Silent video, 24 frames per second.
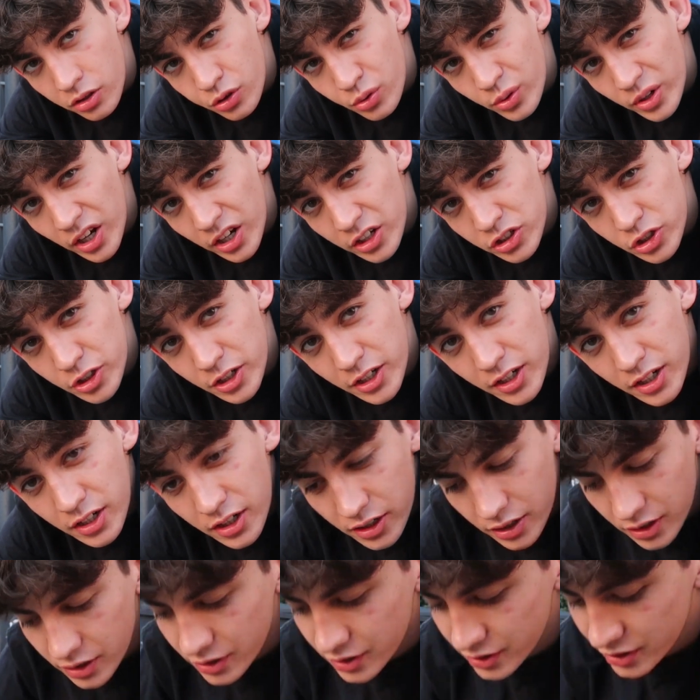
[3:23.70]
300.
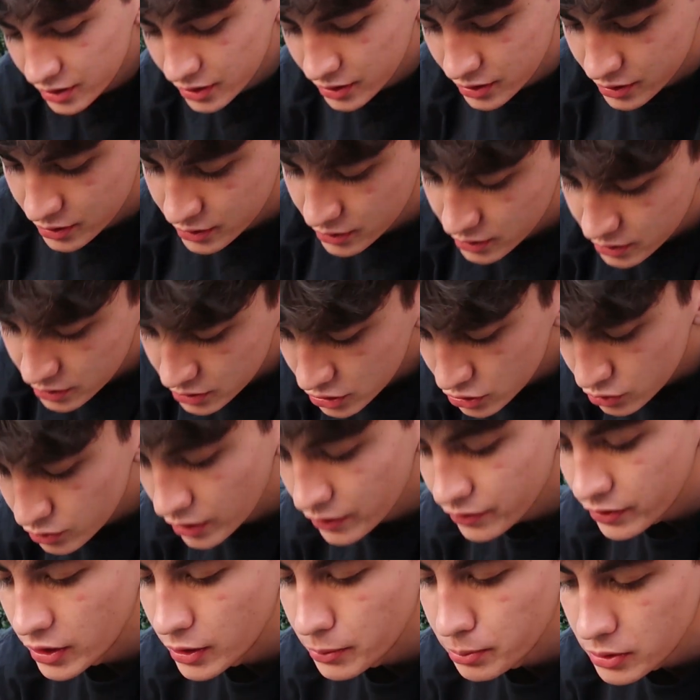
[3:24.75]
Just
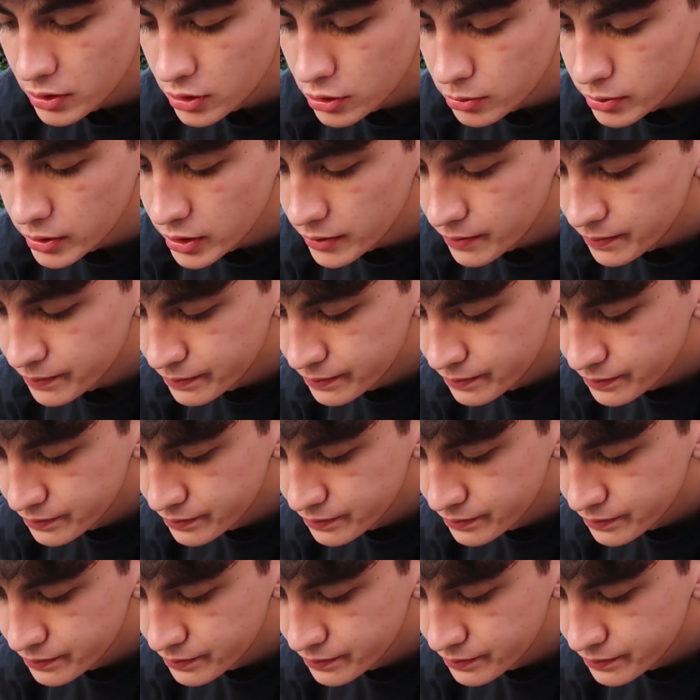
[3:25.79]
rough it up a little bit.